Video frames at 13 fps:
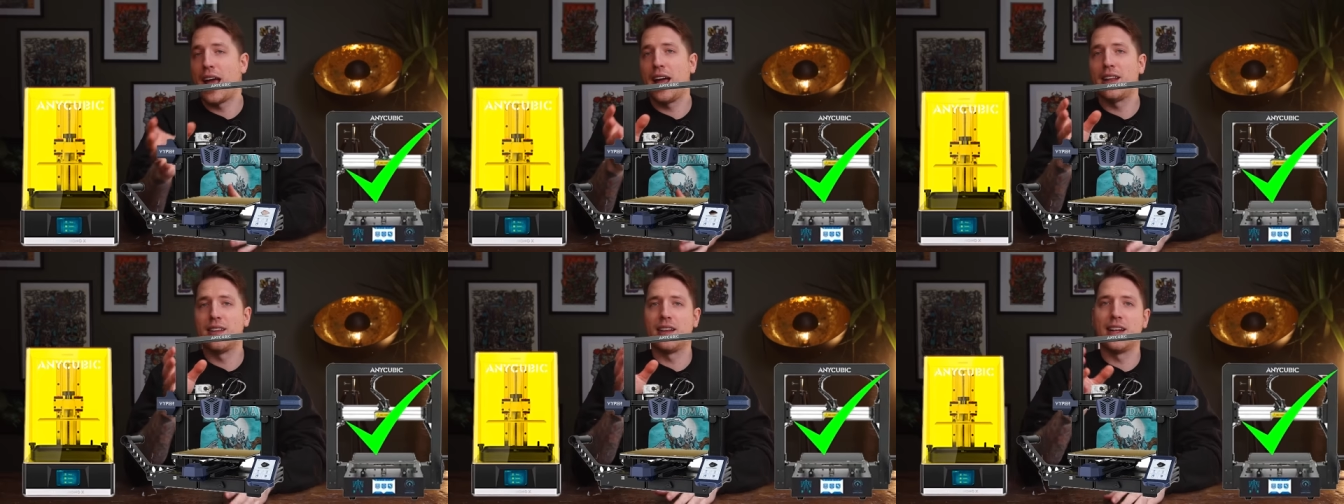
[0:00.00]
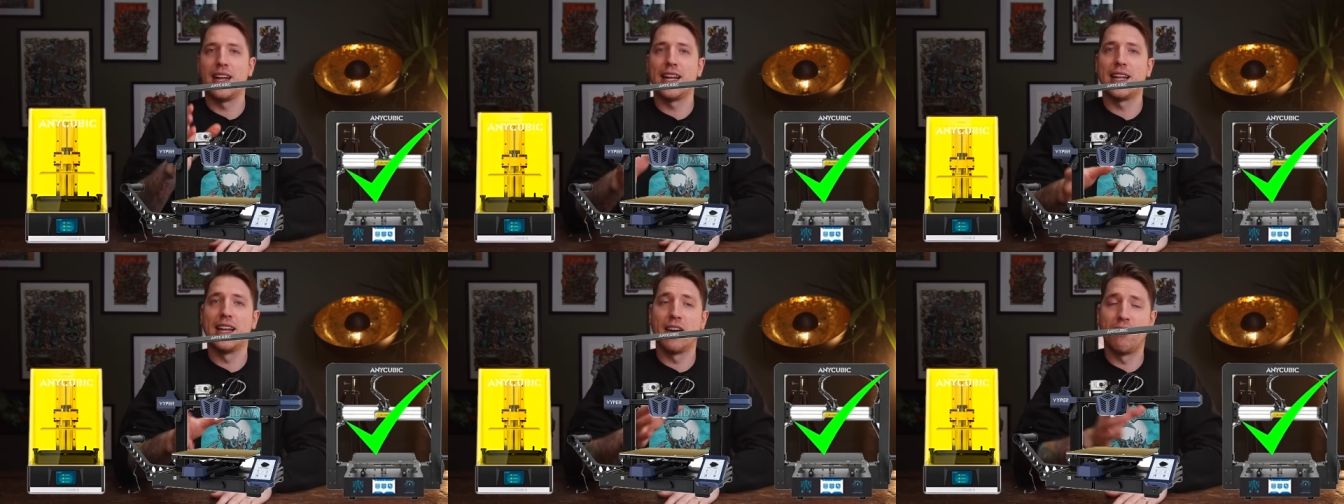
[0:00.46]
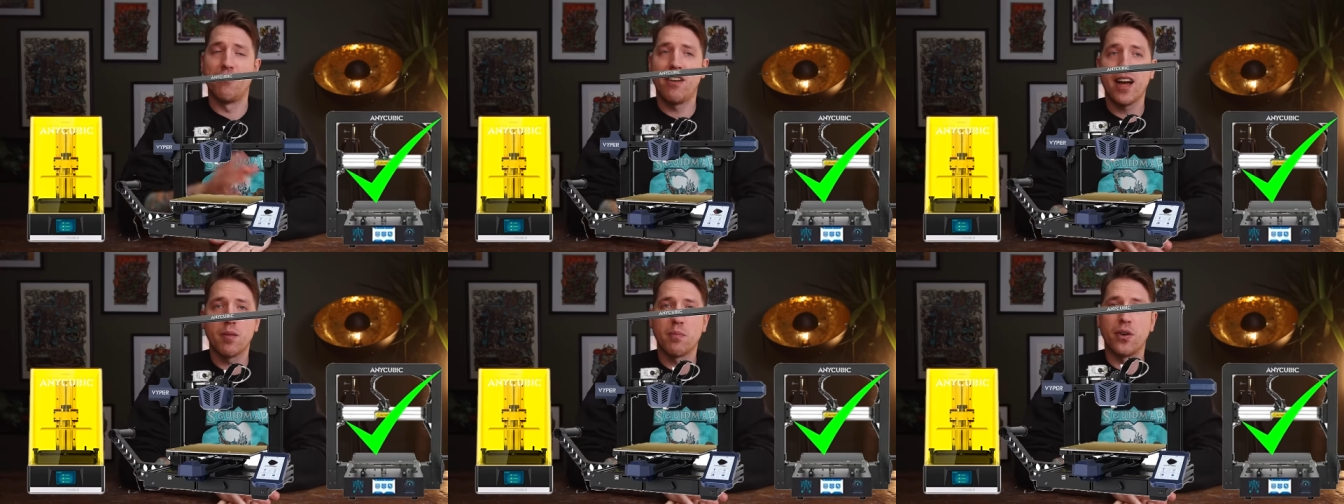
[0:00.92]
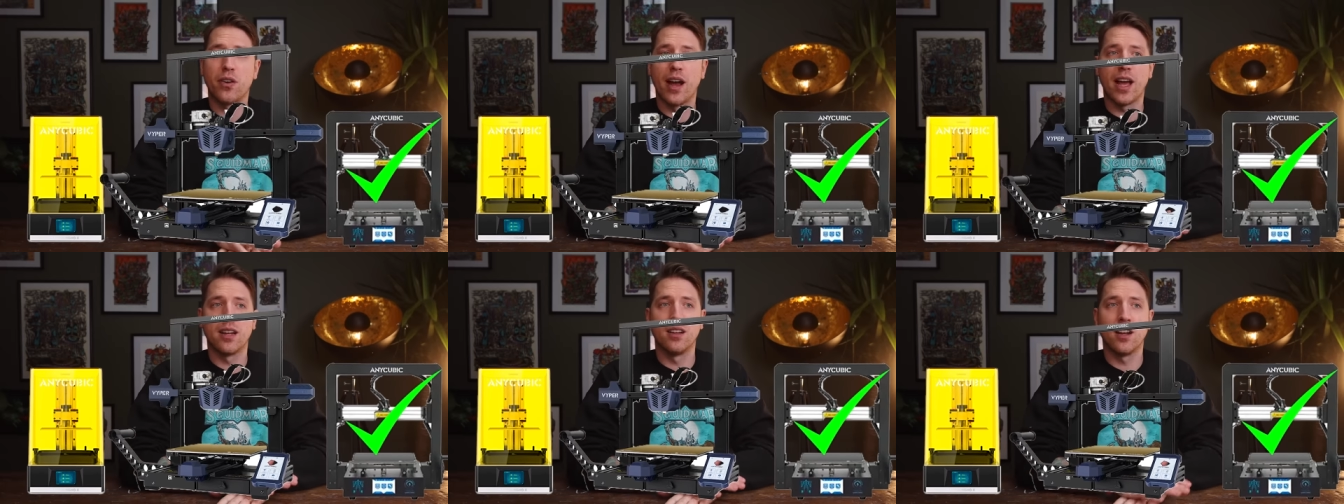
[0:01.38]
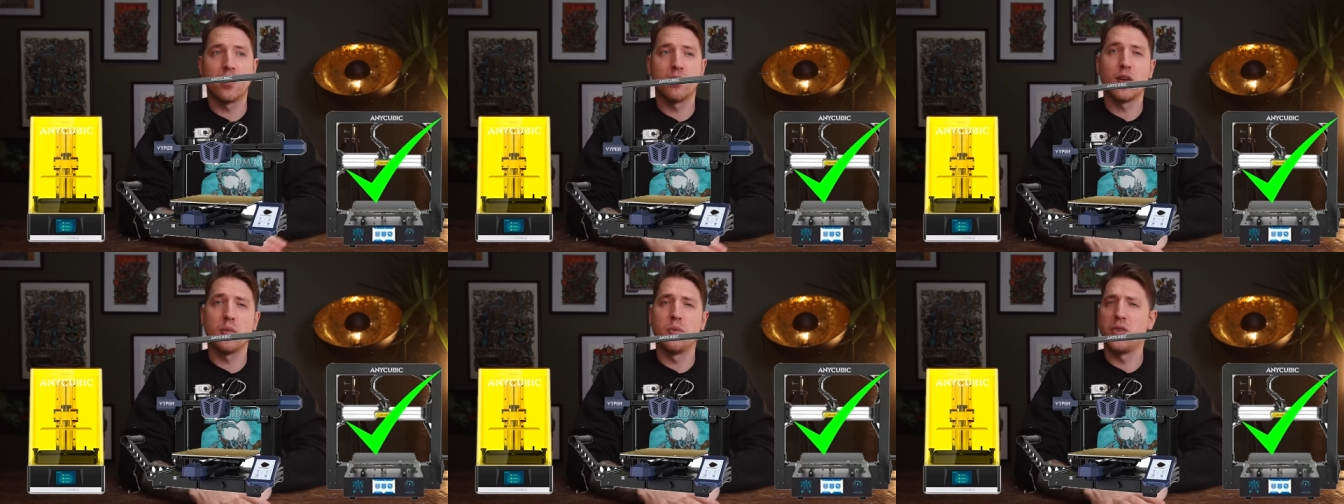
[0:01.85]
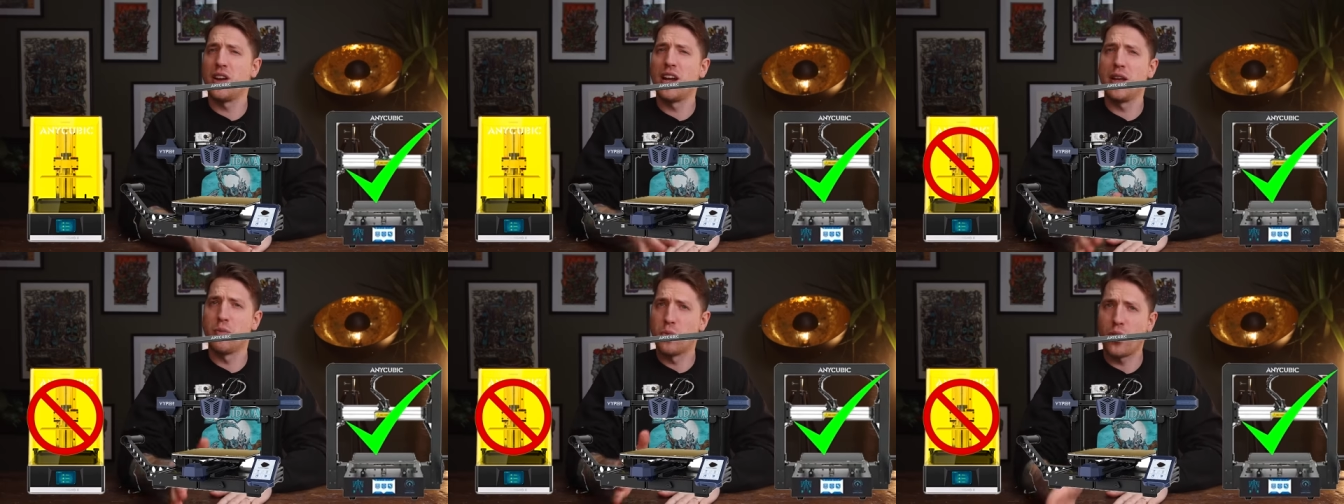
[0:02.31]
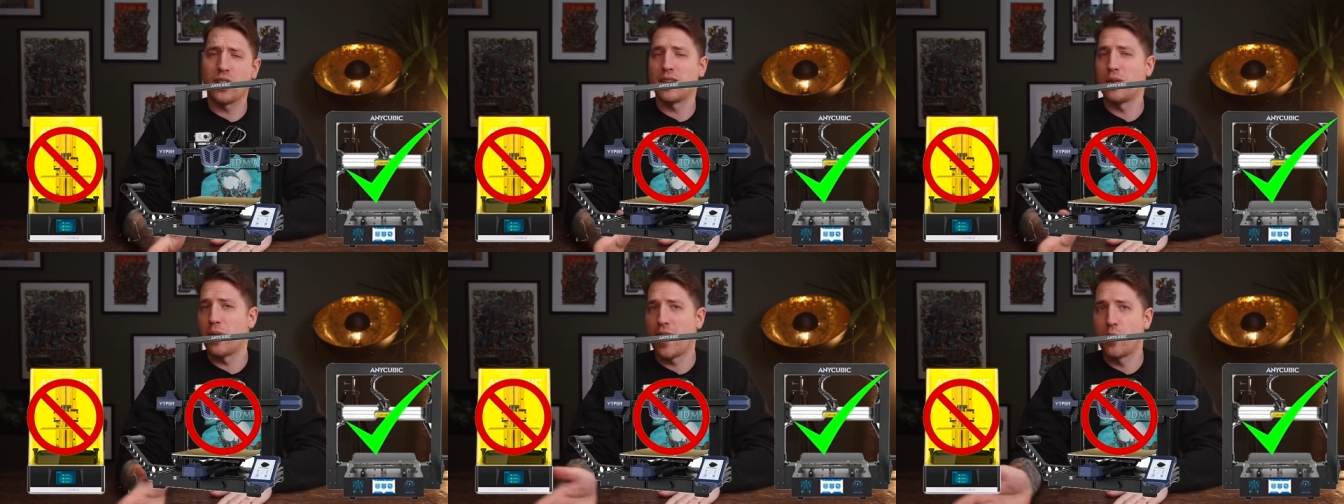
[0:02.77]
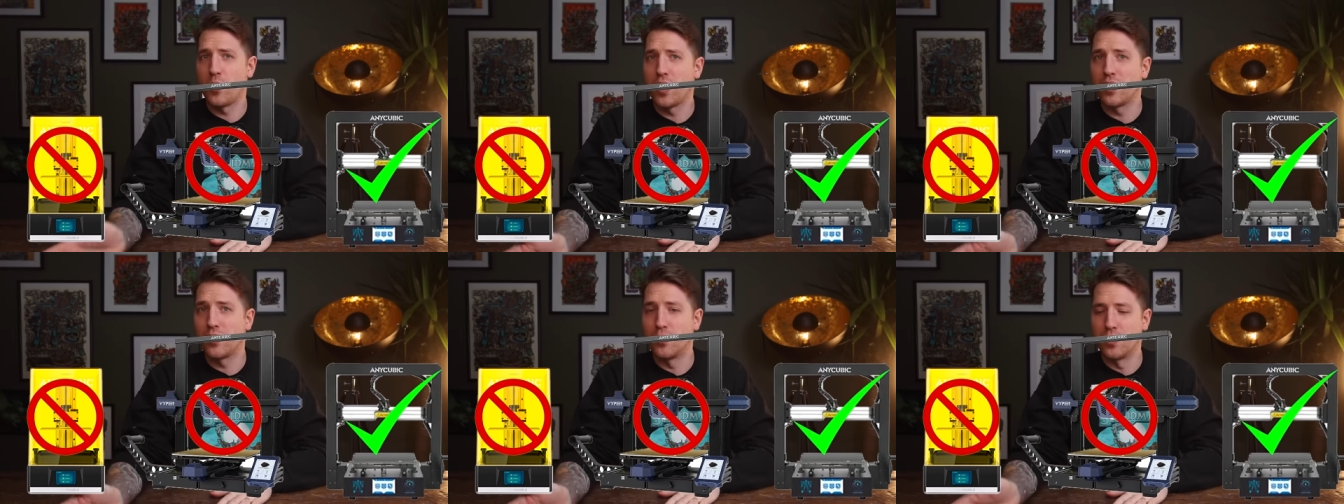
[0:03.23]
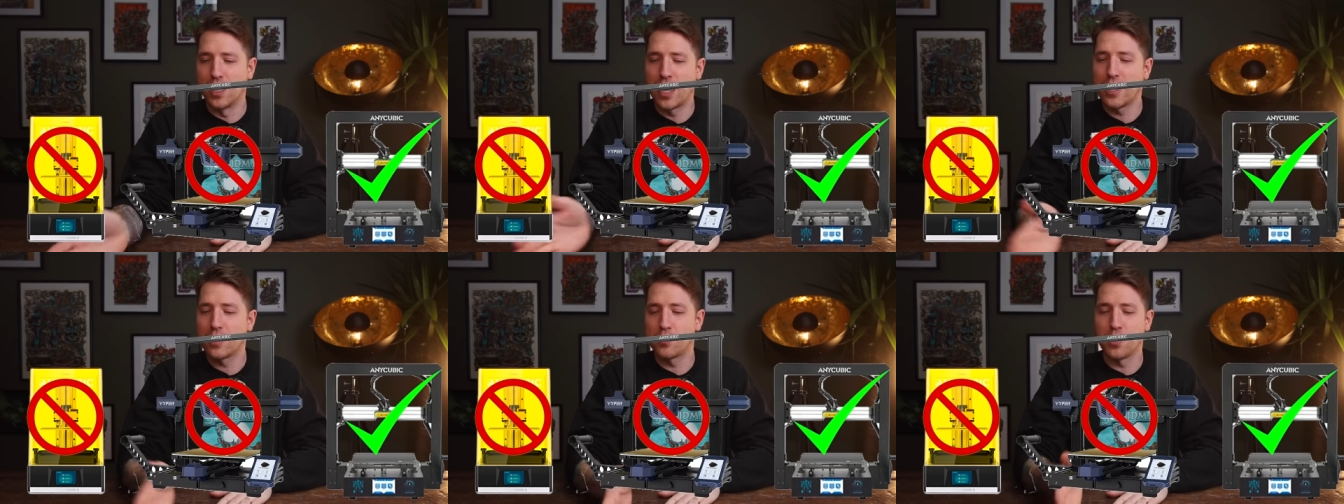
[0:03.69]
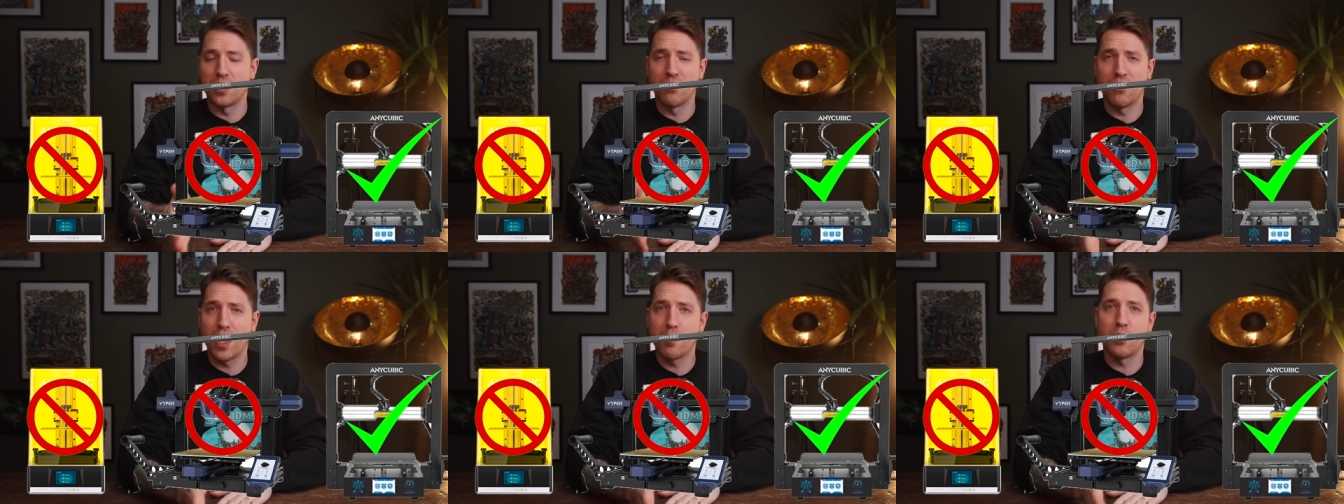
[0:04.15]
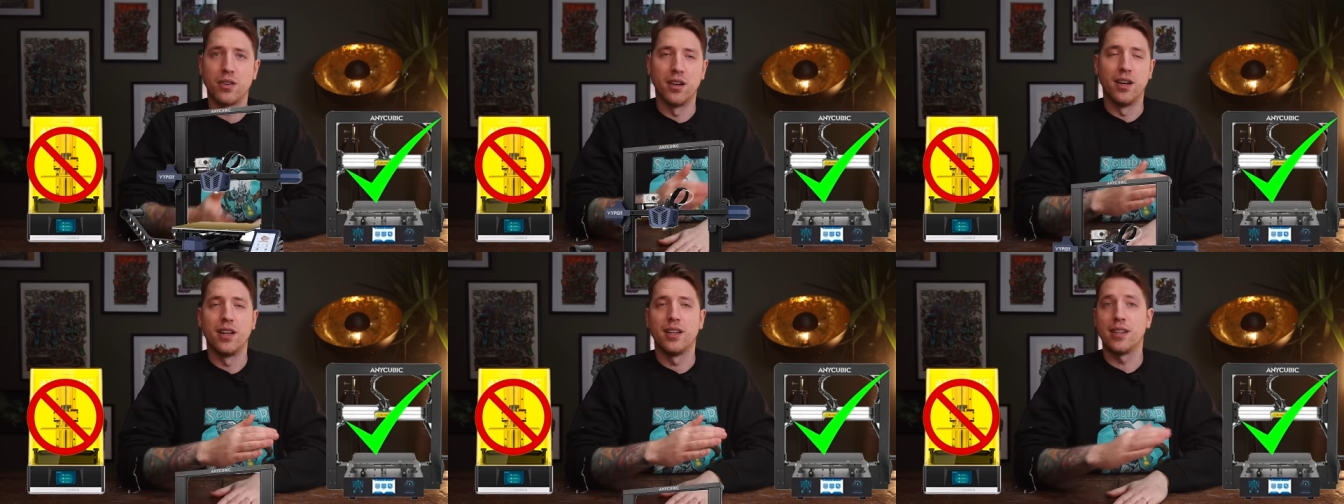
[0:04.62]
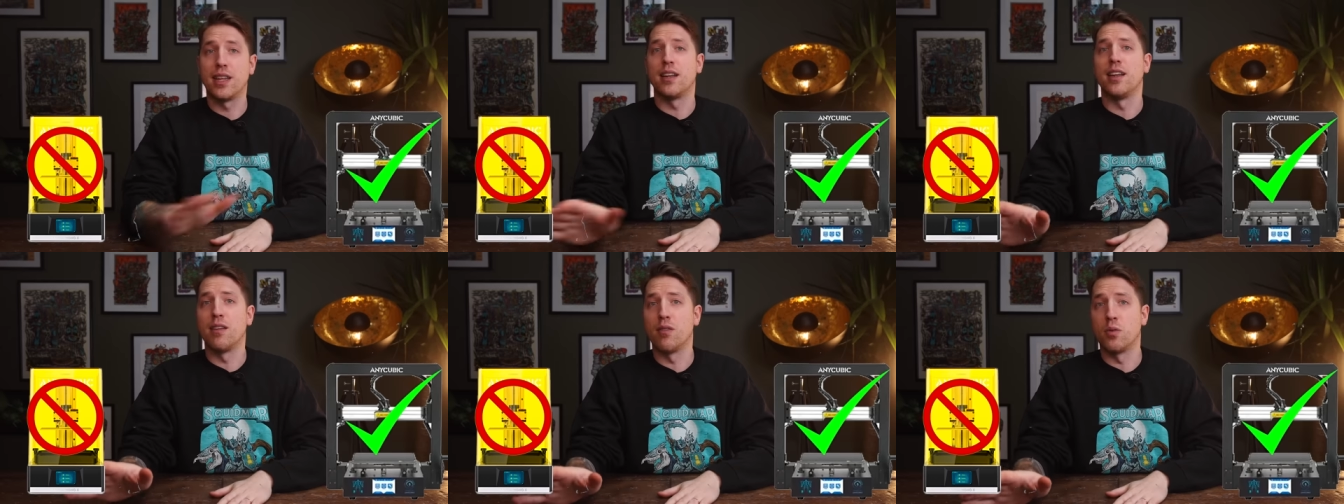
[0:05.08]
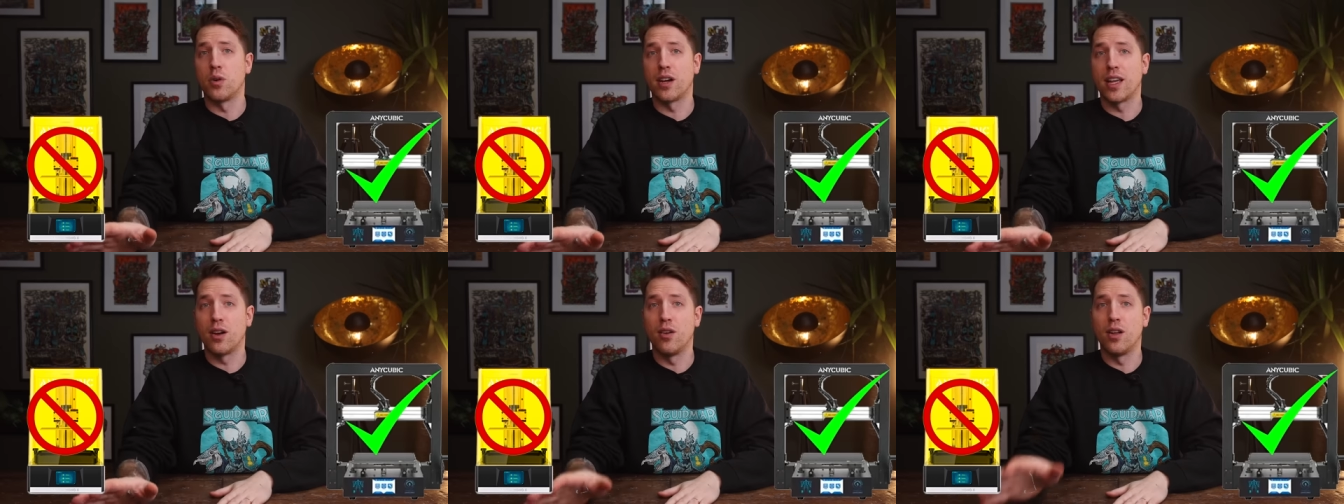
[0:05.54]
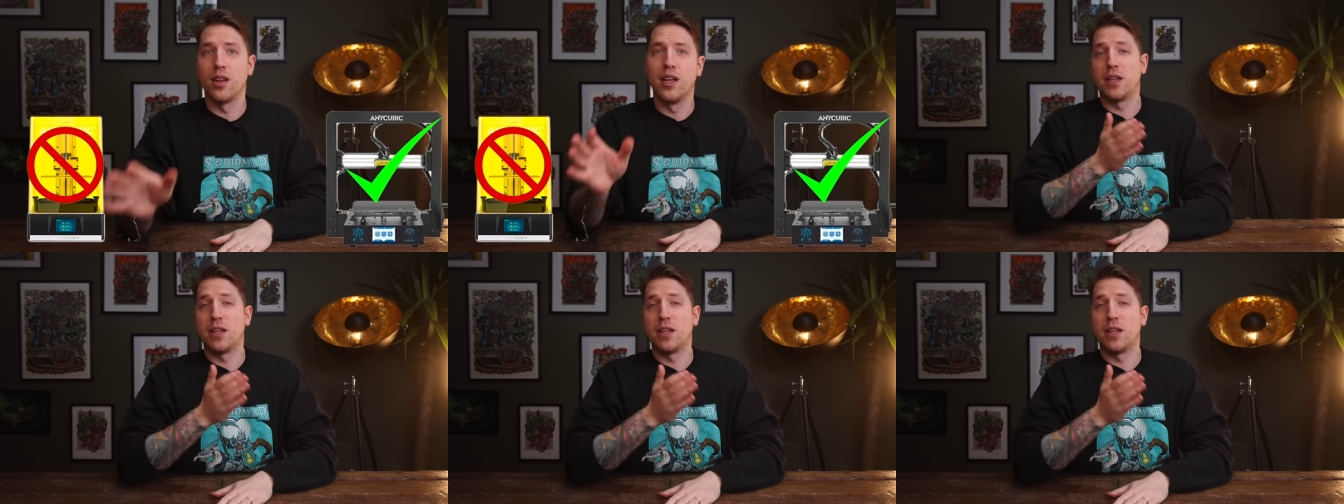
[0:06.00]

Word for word: and lately a Viper and none of them really worked the way I wanted to. The last one, the Viper, didn't even work at all.